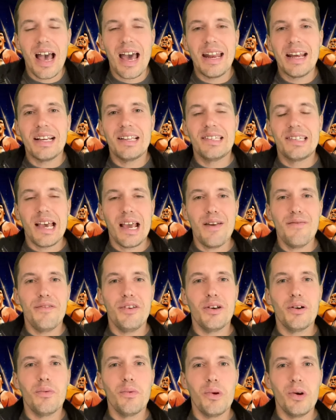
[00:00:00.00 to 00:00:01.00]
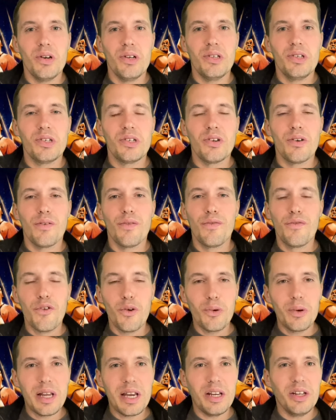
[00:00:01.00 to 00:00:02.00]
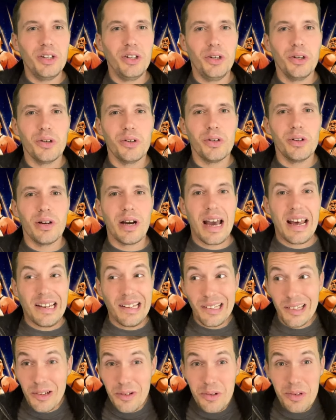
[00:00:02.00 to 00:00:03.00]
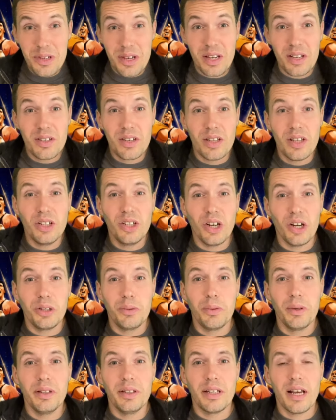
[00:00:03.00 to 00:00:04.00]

and Xavier Woods falling short and losing to the Judgment